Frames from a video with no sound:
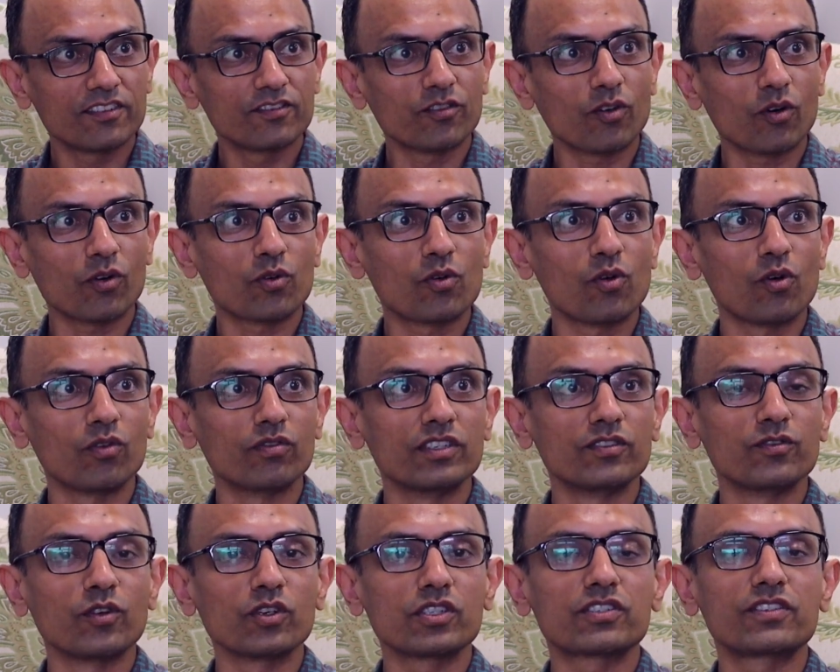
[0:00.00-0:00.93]
for
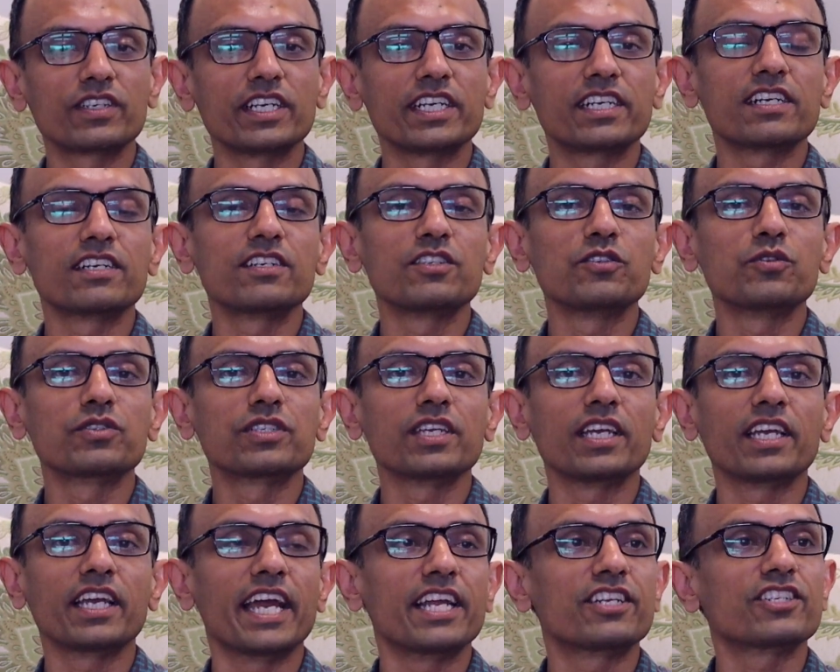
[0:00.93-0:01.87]
COVID was treated
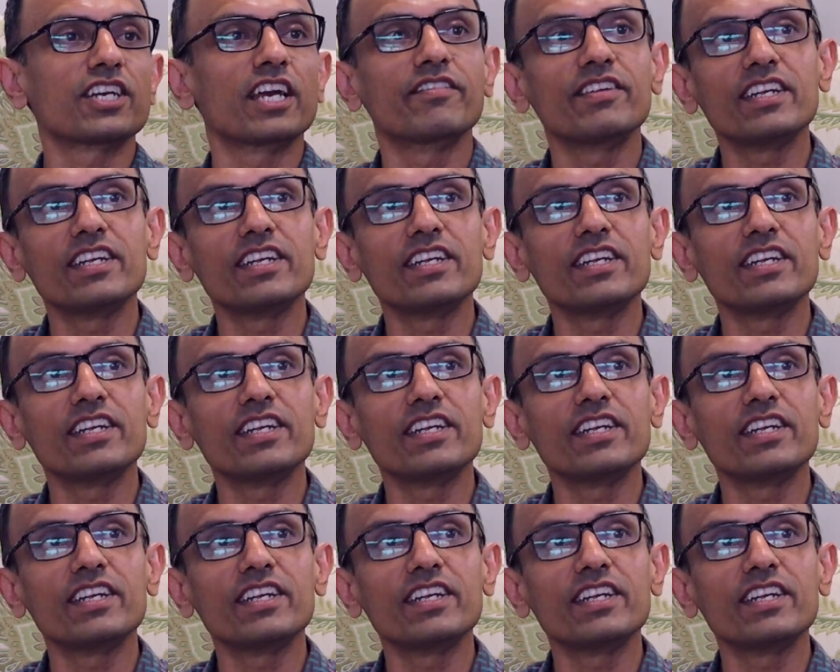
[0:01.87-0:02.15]
using HIV